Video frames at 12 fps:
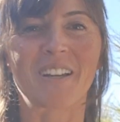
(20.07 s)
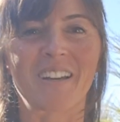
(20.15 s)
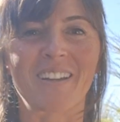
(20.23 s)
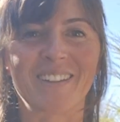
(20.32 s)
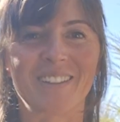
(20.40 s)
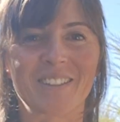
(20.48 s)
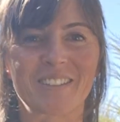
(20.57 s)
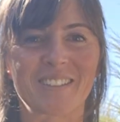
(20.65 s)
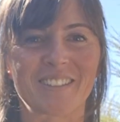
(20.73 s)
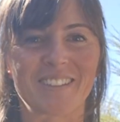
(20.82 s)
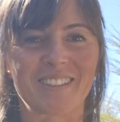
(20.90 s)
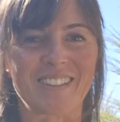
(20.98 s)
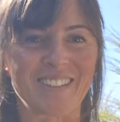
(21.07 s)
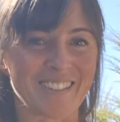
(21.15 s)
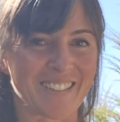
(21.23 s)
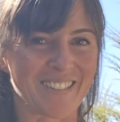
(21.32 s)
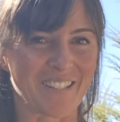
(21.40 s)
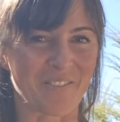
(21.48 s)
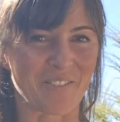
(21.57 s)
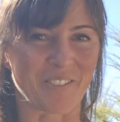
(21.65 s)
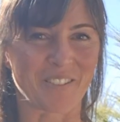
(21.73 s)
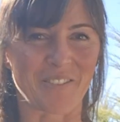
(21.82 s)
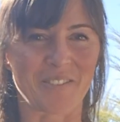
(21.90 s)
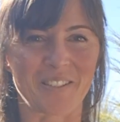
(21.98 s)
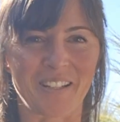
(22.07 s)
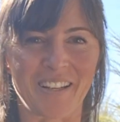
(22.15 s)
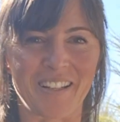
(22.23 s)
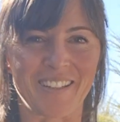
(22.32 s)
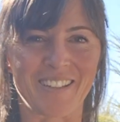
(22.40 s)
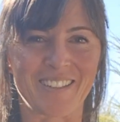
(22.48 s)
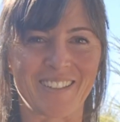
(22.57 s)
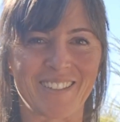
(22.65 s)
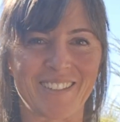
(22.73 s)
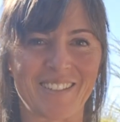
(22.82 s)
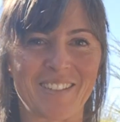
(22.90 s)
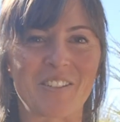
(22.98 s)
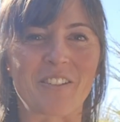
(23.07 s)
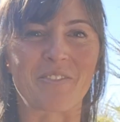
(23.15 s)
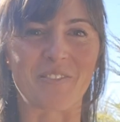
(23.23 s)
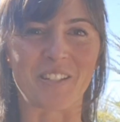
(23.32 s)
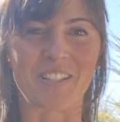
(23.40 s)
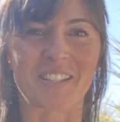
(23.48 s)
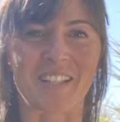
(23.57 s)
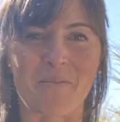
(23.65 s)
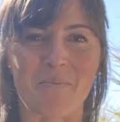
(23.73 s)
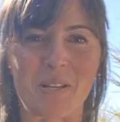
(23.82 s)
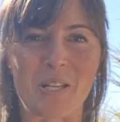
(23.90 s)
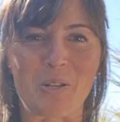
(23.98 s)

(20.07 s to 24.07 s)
day is different, every day things can be